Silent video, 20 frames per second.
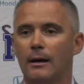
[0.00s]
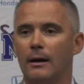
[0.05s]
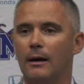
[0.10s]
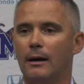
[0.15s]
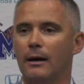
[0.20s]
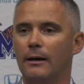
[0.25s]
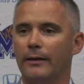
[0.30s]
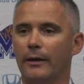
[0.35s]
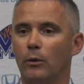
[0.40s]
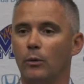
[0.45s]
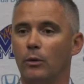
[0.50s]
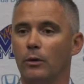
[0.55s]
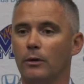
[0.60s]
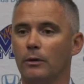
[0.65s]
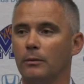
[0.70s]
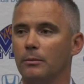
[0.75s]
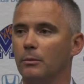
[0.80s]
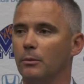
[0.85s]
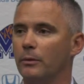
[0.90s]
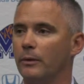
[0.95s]
That
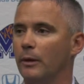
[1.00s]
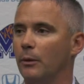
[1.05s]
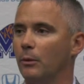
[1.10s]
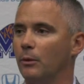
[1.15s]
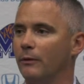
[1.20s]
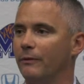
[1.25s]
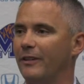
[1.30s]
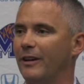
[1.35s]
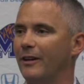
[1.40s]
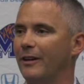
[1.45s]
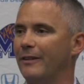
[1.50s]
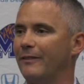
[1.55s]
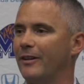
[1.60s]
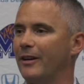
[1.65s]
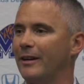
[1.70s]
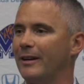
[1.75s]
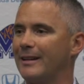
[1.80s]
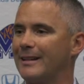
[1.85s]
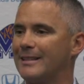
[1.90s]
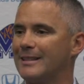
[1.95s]
we're very,
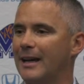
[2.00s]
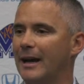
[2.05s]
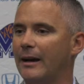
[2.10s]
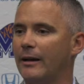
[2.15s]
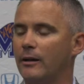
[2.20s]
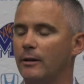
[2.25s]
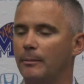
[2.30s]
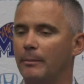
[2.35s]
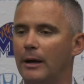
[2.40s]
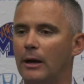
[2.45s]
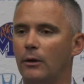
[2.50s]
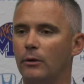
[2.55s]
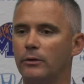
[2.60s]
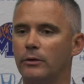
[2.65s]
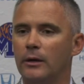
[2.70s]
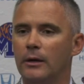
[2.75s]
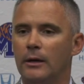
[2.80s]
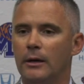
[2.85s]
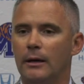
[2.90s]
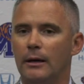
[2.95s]
very excited about.